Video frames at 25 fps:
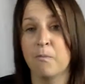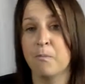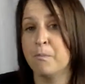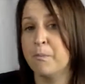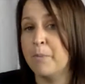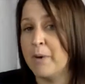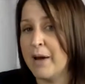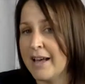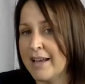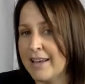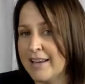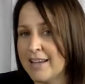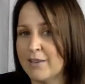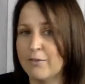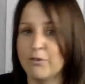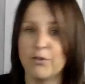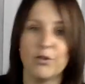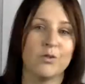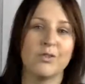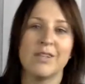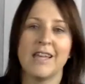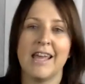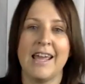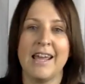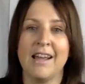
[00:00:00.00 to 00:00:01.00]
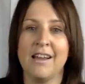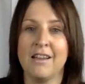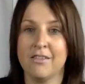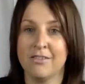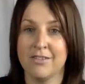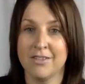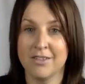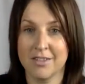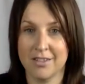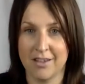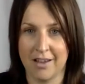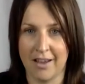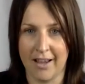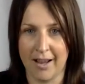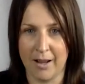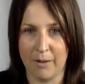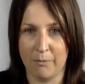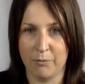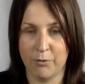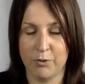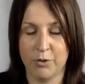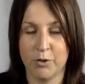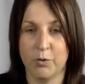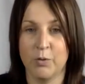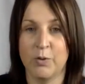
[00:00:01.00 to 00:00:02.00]
But if you take the time
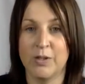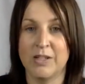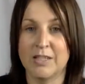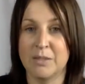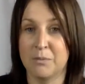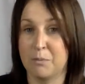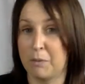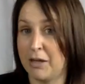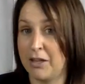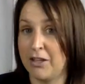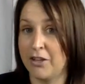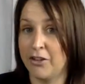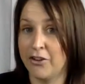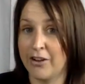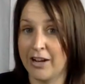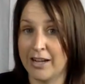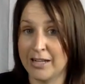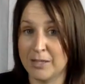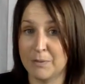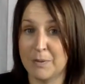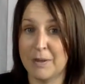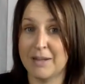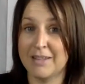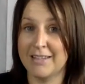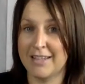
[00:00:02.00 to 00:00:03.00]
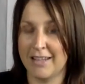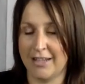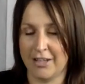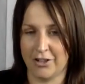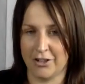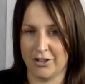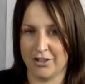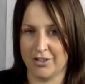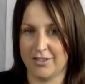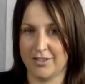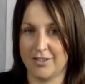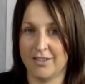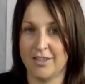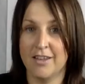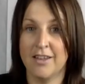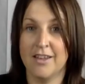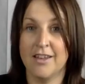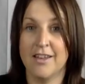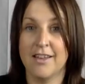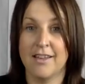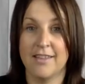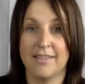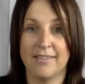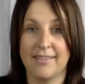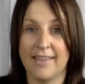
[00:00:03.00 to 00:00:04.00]
to explain your expectations,
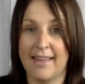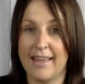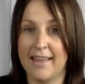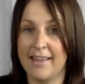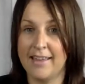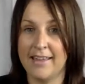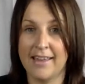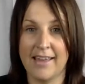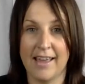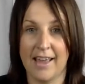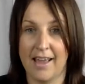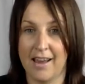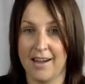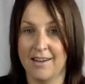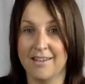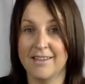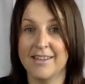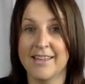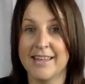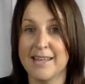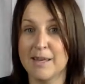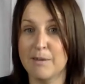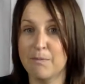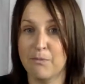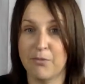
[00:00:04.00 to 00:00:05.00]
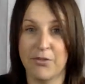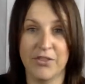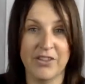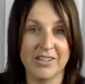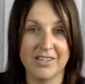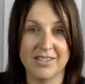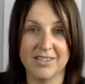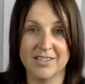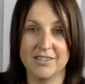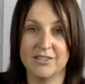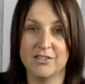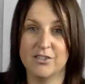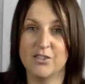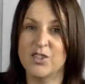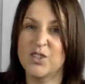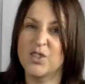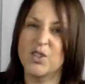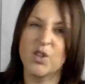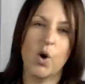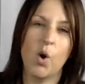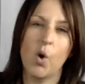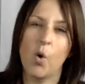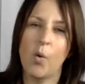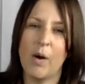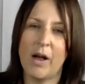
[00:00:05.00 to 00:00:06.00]
they can keep this
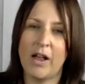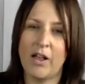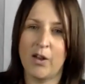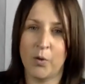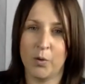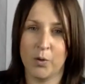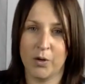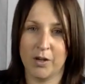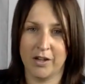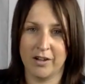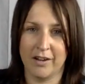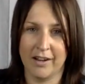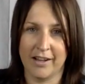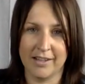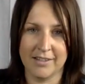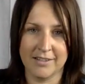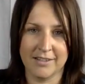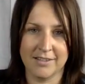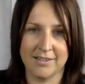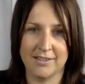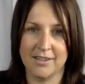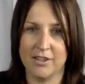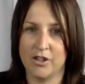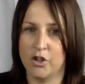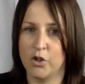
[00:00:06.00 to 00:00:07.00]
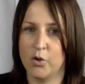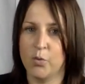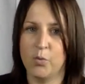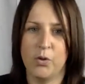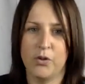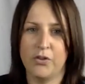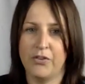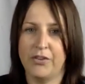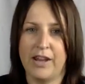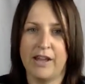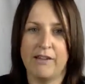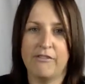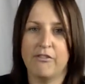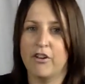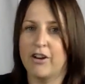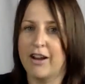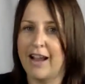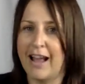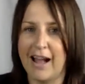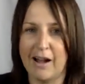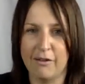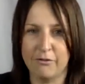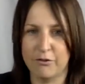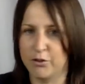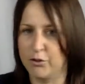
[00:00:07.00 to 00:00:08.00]
so well organized that you will never
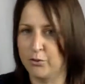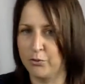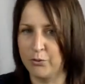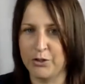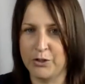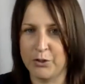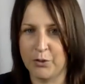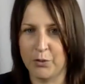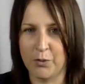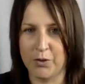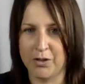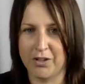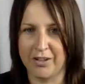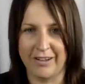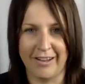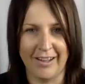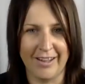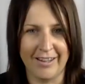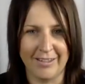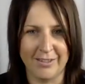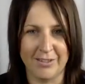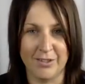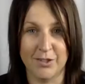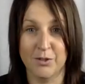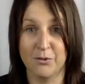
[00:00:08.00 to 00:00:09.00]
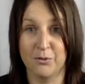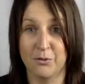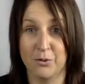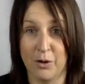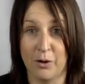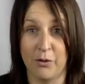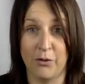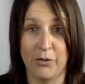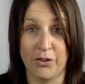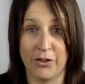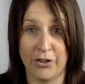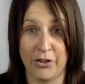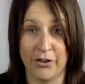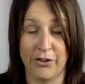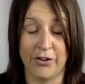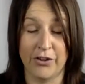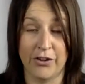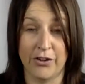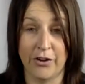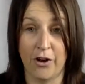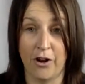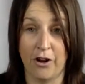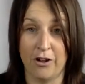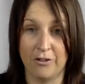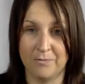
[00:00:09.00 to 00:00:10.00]
have to reorganize throughout the year at
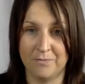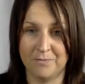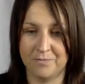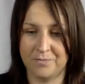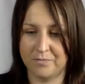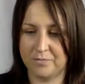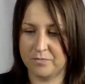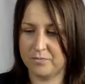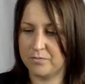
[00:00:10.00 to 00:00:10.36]
all.